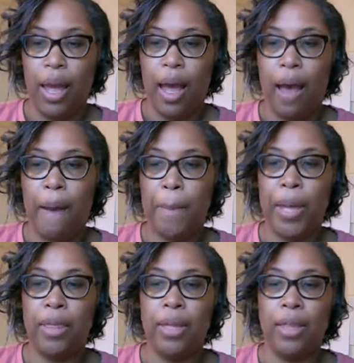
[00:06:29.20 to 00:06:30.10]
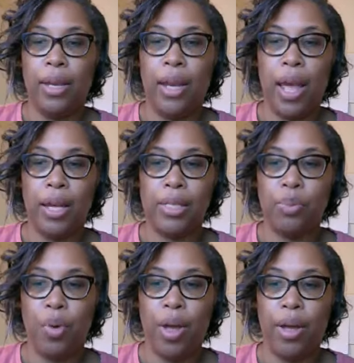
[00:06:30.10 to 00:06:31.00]
And then the next
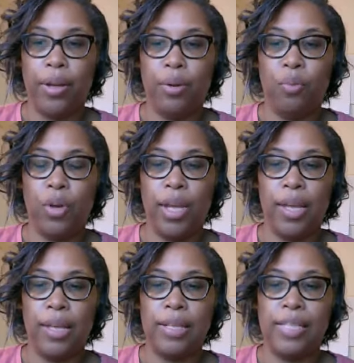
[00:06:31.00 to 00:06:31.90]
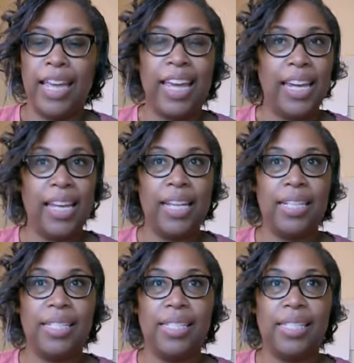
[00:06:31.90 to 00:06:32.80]
one is
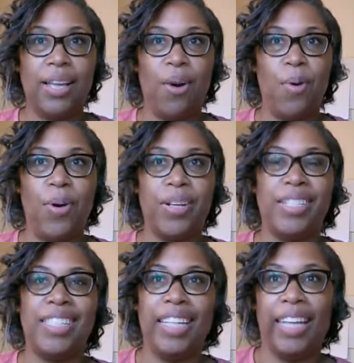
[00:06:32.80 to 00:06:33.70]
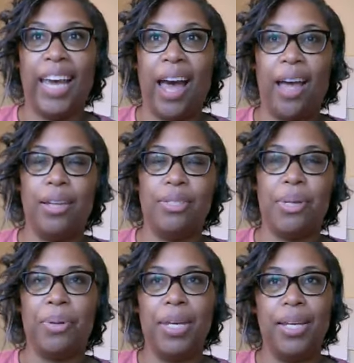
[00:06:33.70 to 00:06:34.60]
HEDIS or CDI.
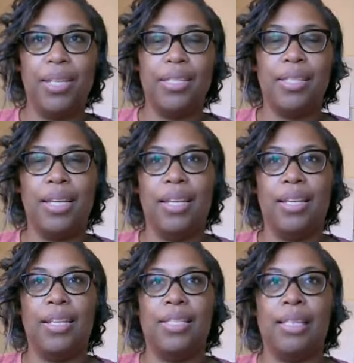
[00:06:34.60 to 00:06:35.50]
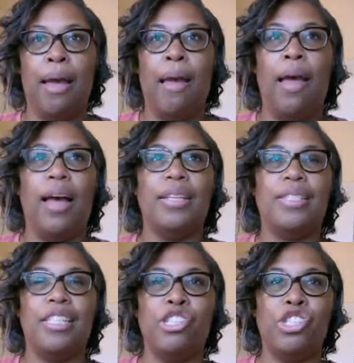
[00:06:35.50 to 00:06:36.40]
So HEDIS is
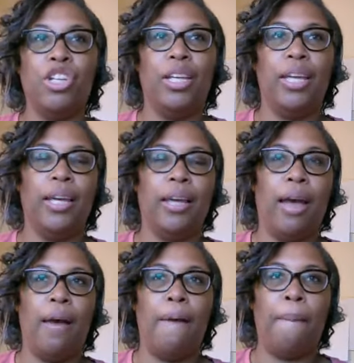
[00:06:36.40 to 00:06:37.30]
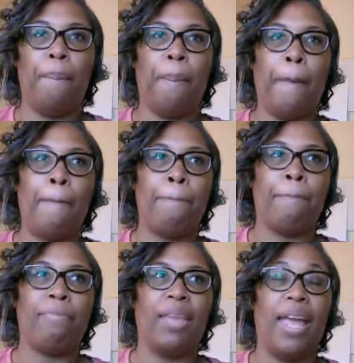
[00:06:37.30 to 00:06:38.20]
essentially
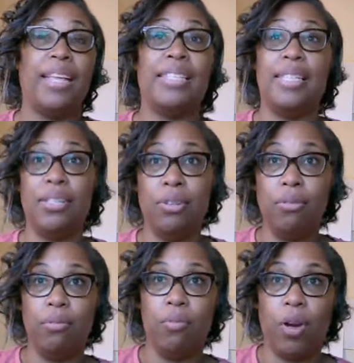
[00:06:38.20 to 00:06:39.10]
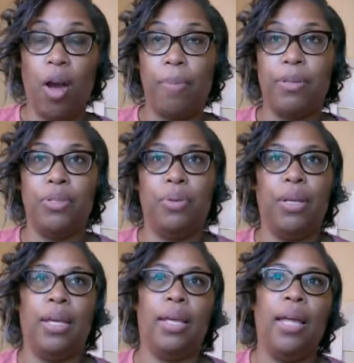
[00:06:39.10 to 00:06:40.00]
a seasonal work
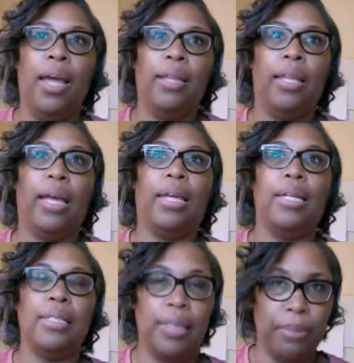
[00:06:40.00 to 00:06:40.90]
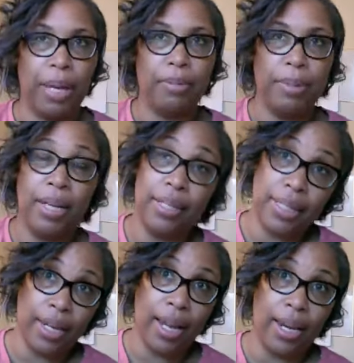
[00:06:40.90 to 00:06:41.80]
opportunity that can sometimes be done
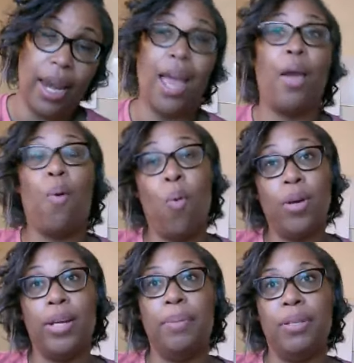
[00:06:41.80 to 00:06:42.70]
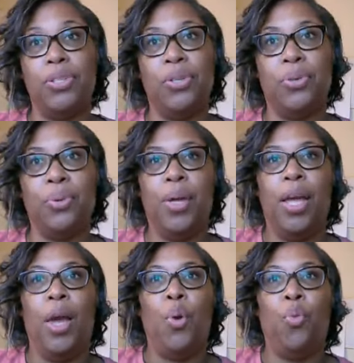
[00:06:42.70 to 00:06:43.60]
1099 or W-2,
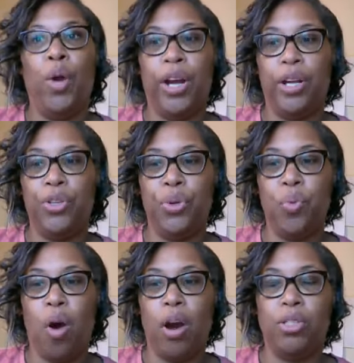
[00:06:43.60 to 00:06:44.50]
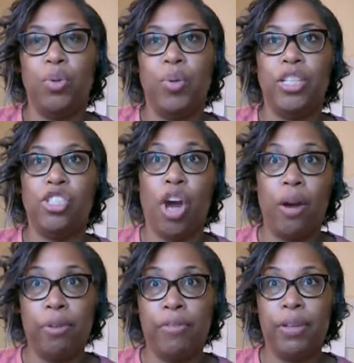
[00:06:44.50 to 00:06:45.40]
where you are doing
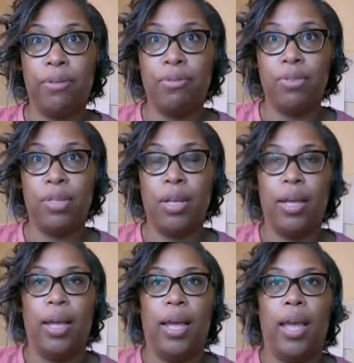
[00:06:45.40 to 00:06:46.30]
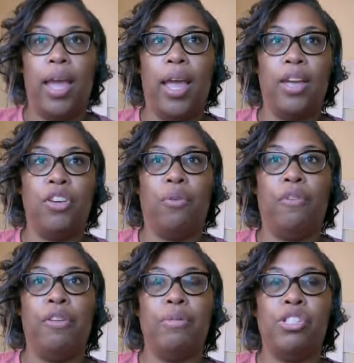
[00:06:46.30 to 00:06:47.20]
chart reviews. And you're
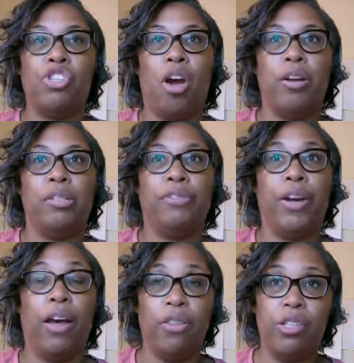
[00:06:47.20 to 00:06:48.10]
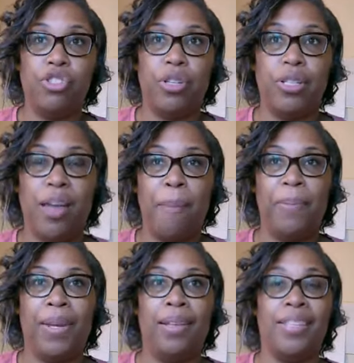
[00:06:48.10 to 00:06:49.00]
reviewing charts for health insurance
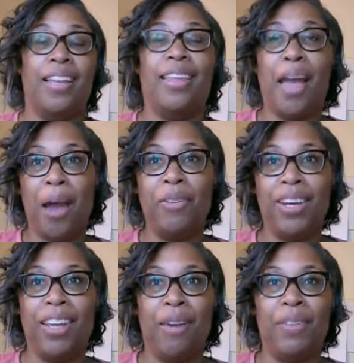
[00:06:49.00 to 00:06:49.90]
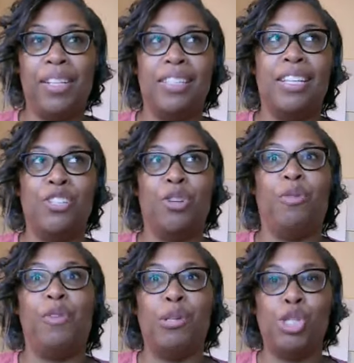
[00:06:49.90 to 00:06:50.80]
companies. And the irony of it is that you're
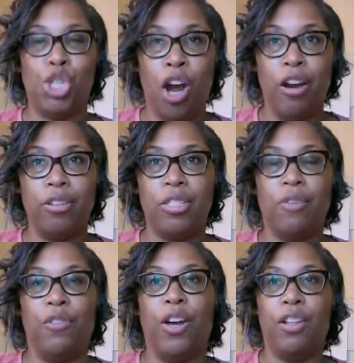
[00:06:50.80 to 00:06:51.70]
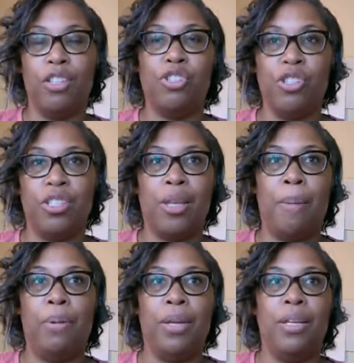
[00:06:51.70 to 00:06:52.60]
reviewing charts for health insurance
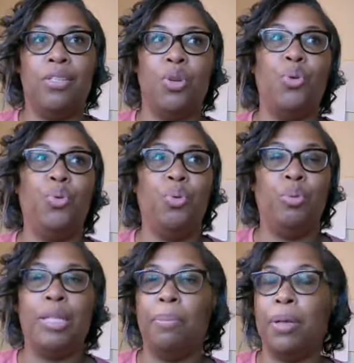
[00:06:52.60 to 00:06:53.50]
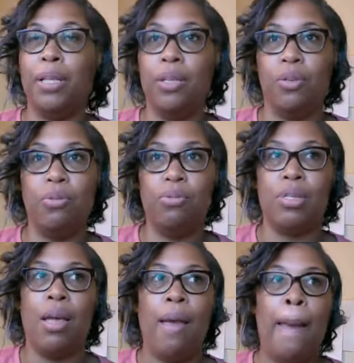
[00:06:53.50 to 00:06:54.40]
companies who typically
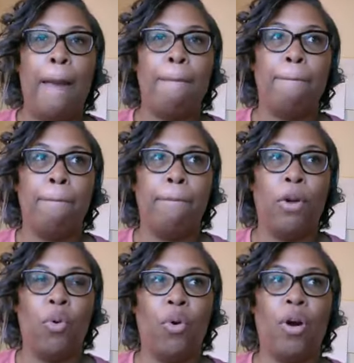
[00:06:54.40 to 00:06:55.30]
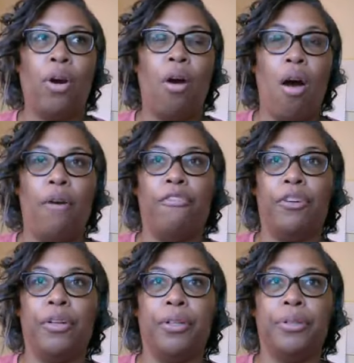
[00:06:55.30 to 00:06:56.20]
use or
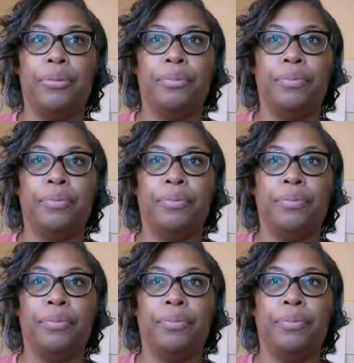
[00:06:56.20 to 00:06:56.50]
offer